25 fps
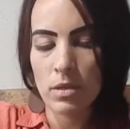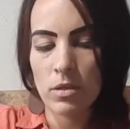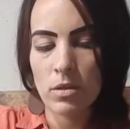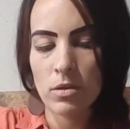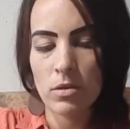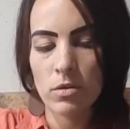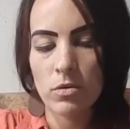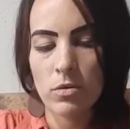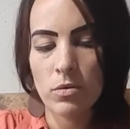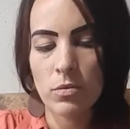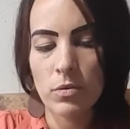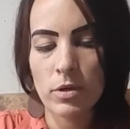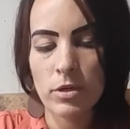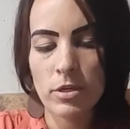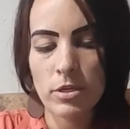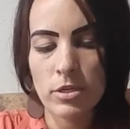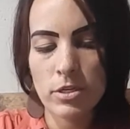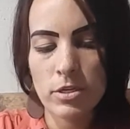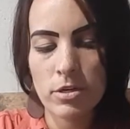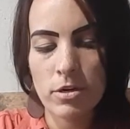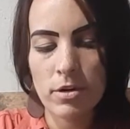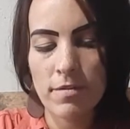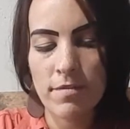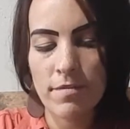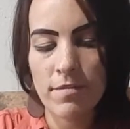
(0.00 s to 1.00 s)
So we're
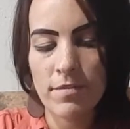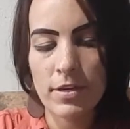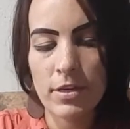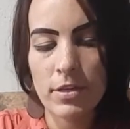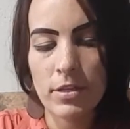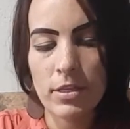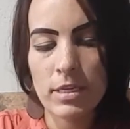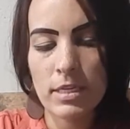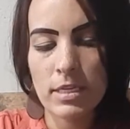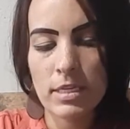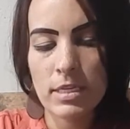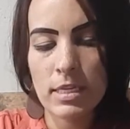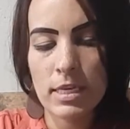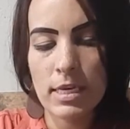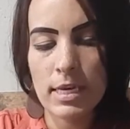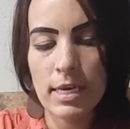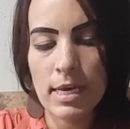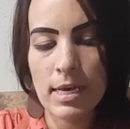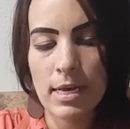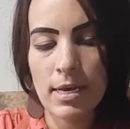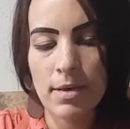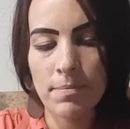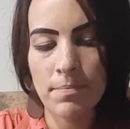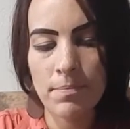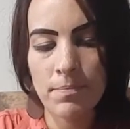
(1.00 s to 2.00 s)
just going to fill this thing
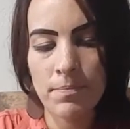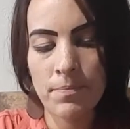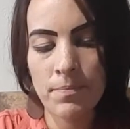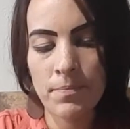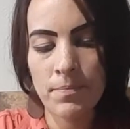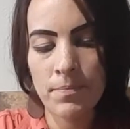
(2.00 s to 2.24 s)
up.